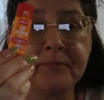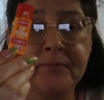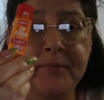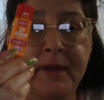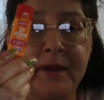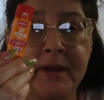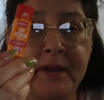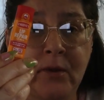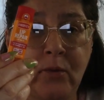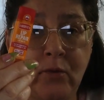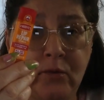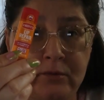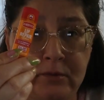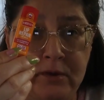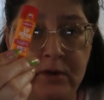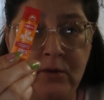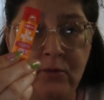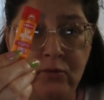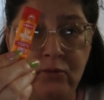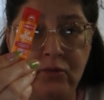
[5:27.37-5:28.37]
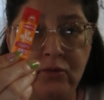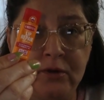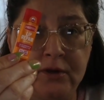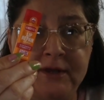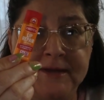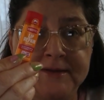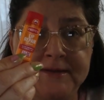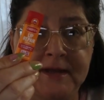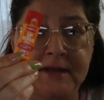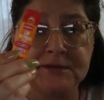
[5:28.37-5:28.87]
And it, it,
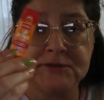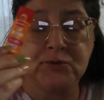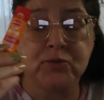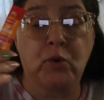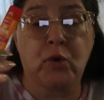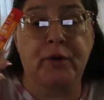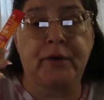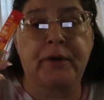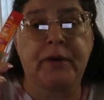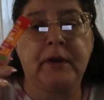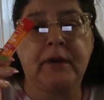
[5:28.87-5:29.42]
it does work.